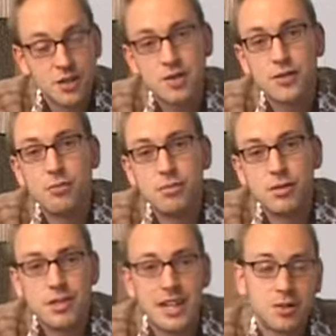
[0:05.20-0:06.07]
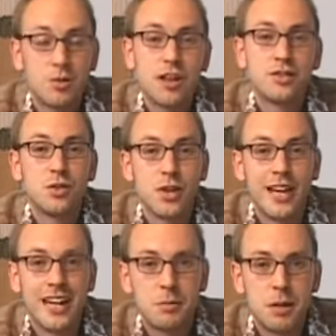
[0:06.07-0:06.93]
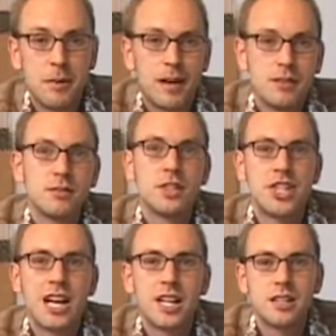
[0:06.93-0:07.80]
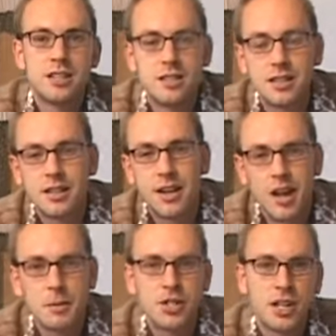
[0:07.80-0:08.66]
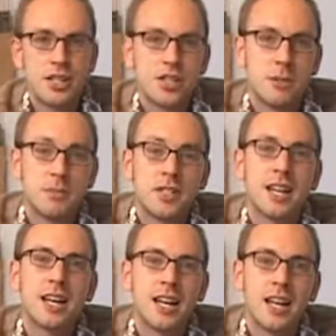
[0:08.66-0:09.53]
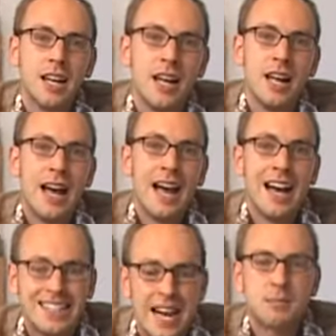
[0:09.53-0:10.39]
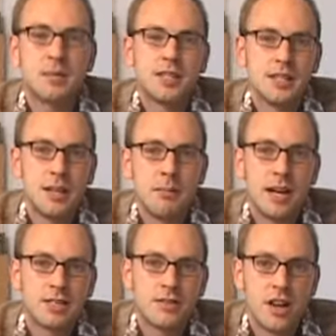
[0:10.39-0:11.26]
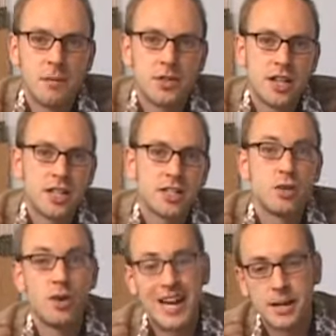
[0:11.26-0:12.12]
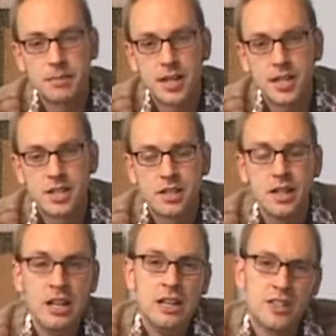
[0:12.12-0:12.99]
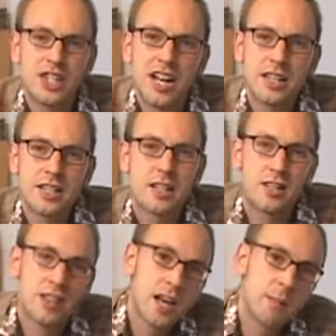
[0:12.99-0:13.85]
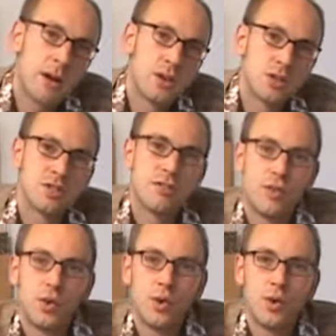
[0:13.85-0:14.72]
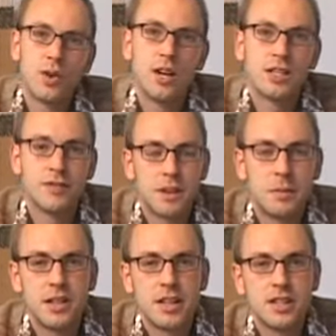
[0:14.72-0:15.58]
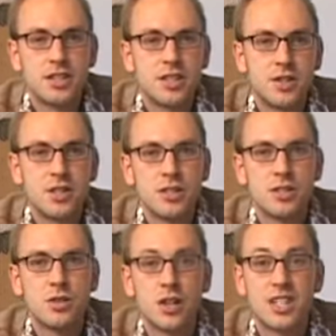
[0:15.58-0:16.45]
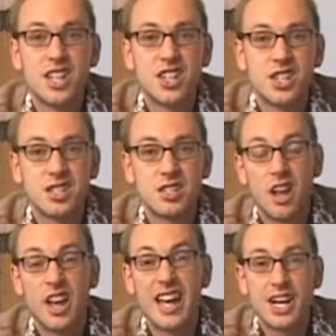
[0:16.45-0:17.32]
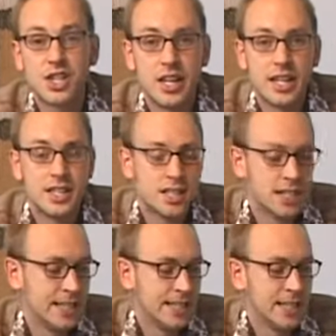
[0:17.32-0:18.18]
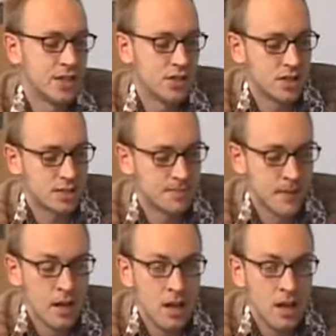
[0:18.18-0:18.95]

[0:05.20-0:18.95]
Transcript: use football as a way of talking a little bit about the challenges that climate change, and particularly adapting to the impacts of climate change, or adaptation, the challenges that they pose for development institutions and organisations like ActionAid and others.